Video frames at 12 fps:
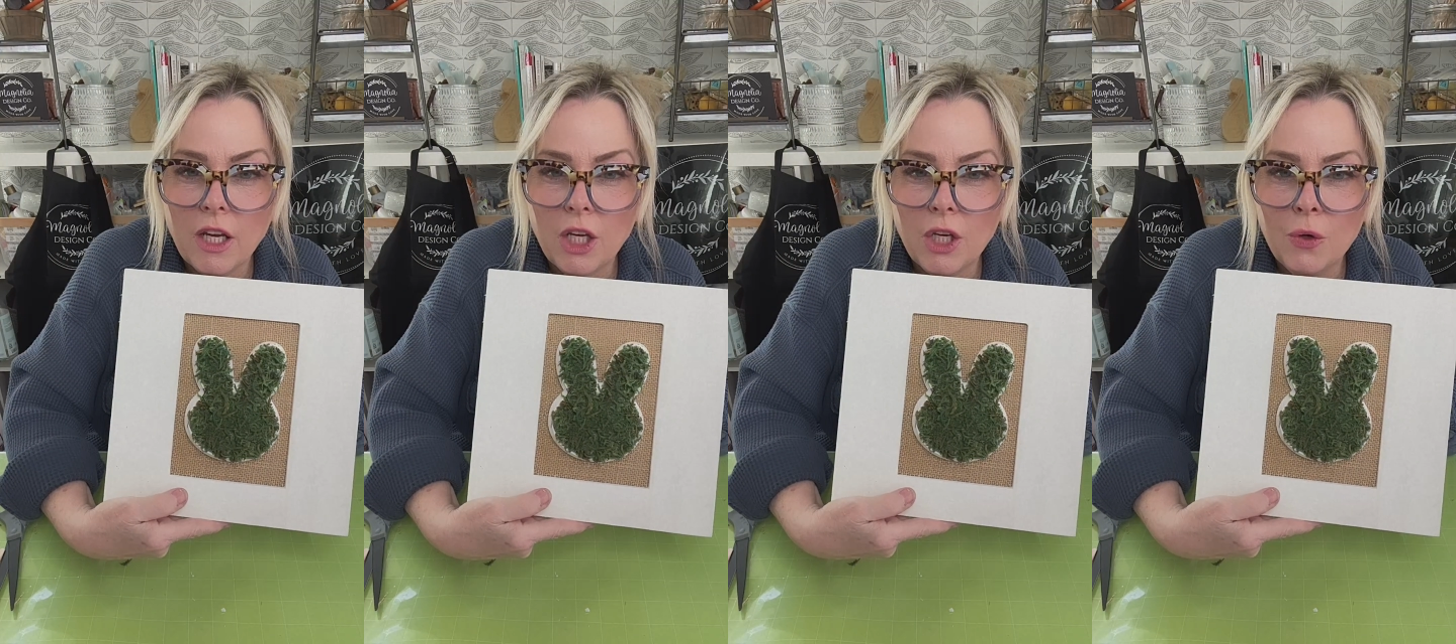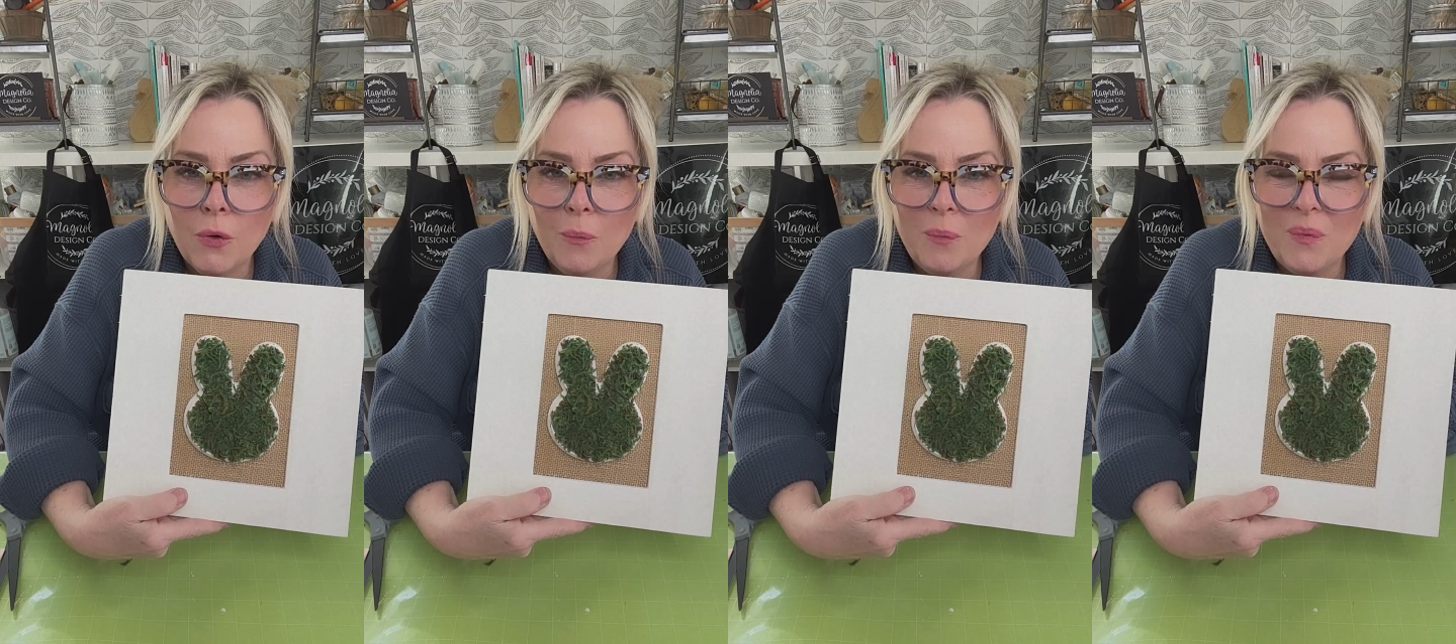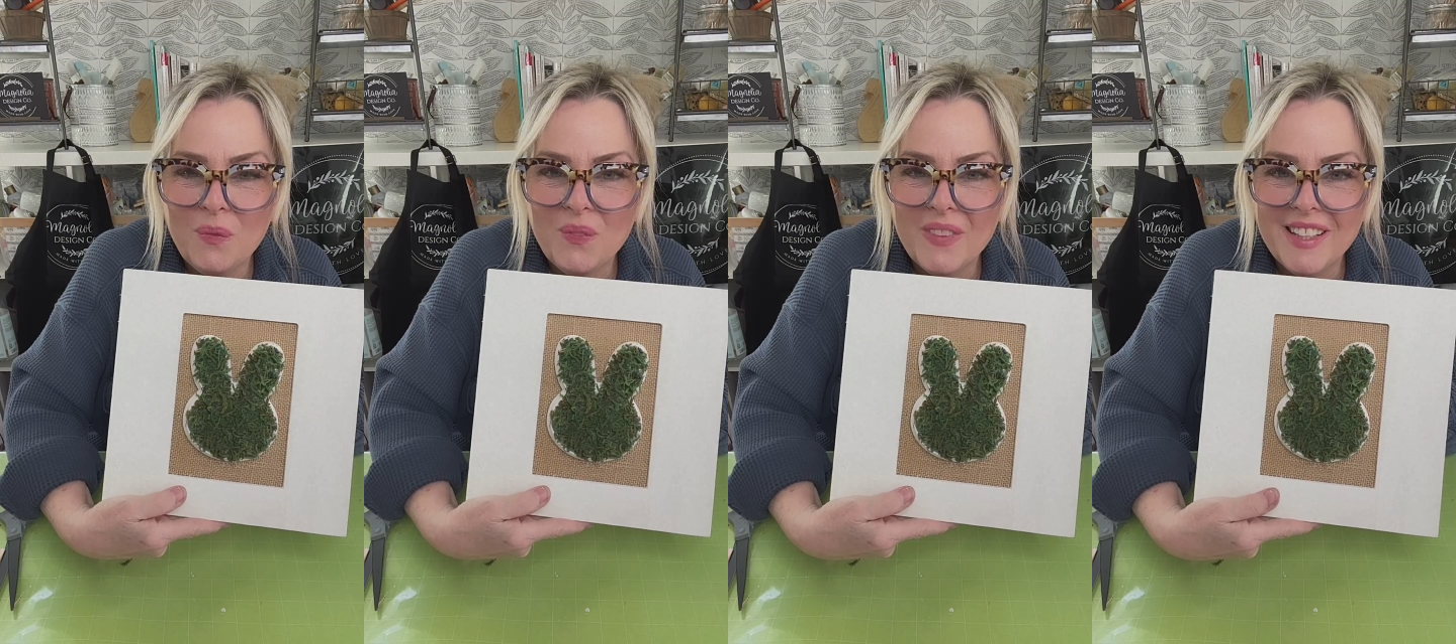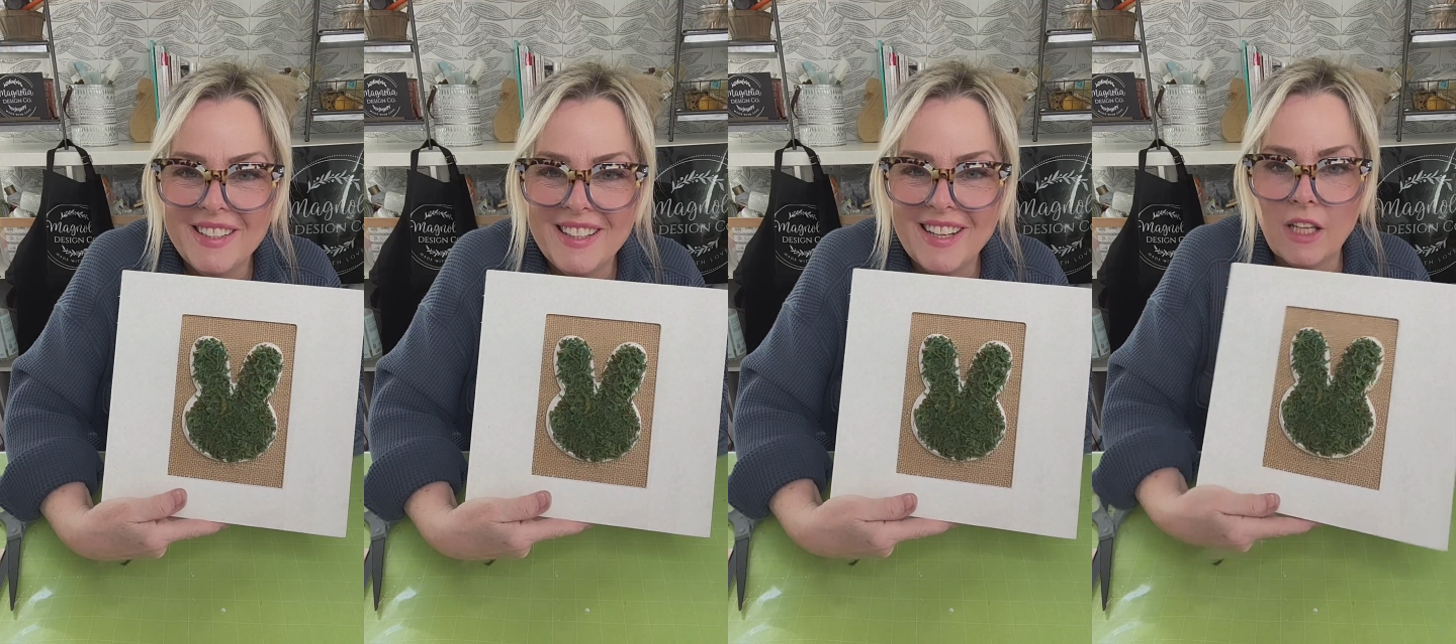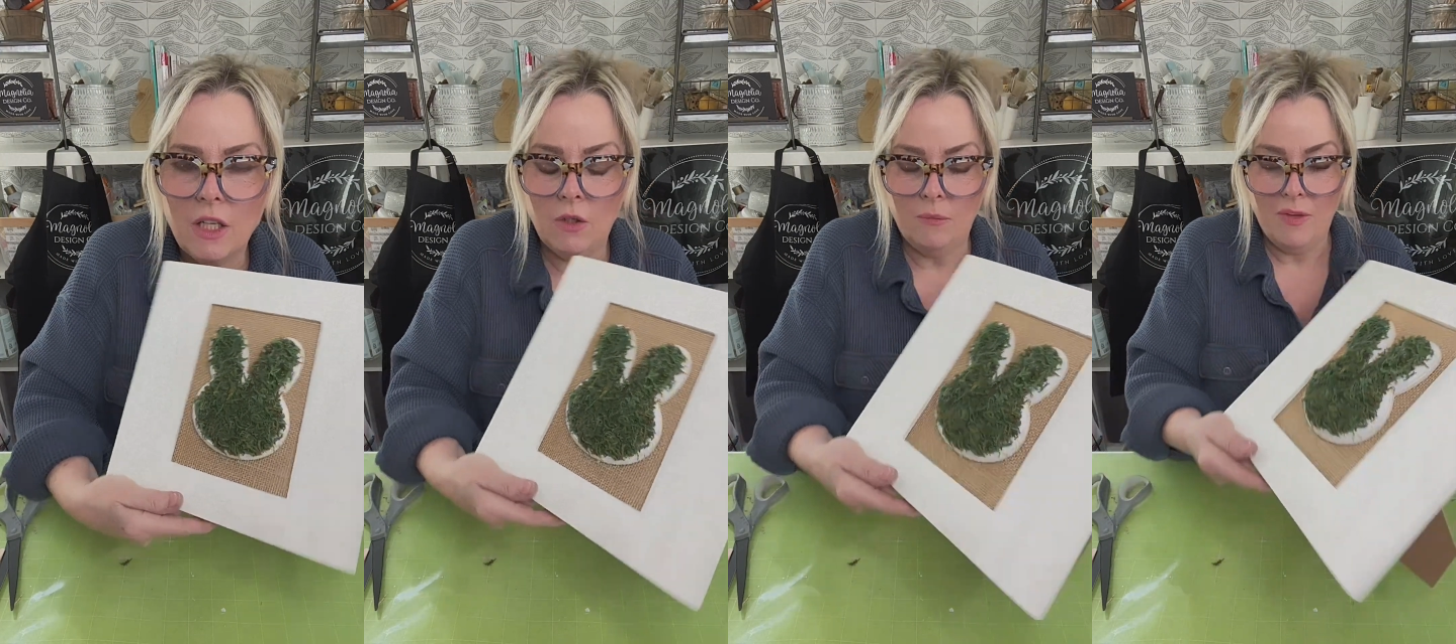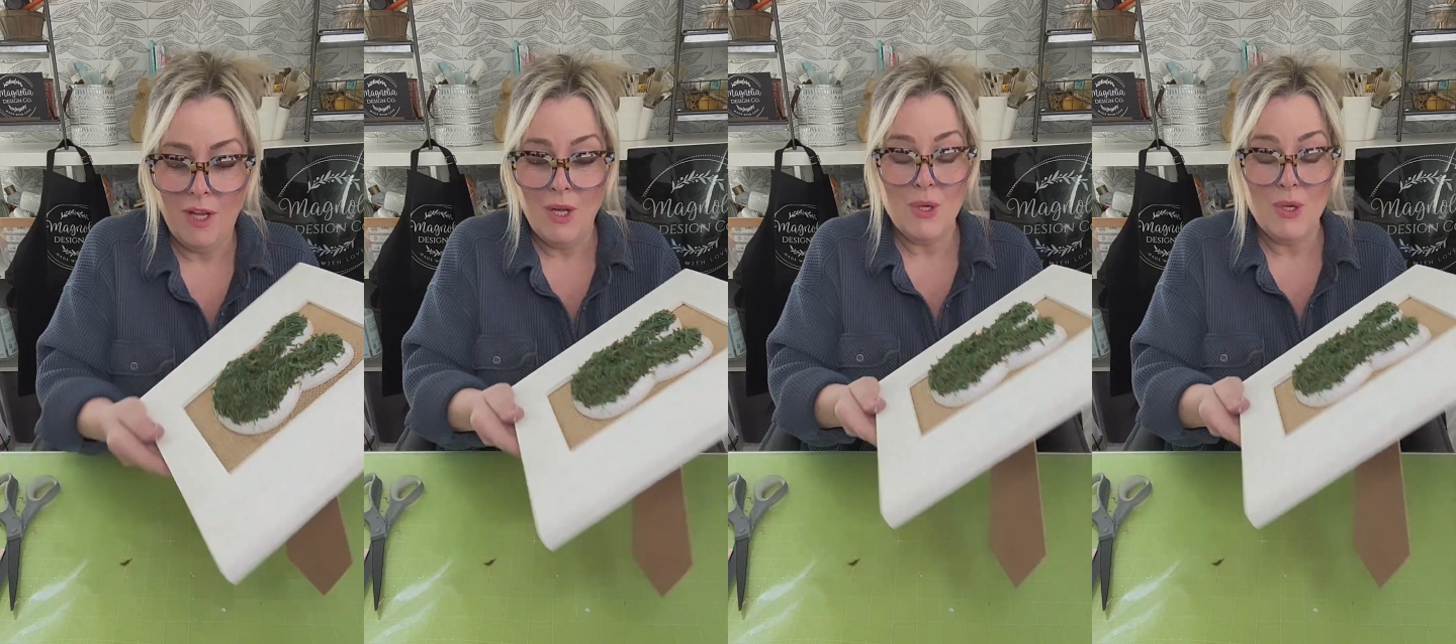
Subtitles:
that cute? Isn't that cute?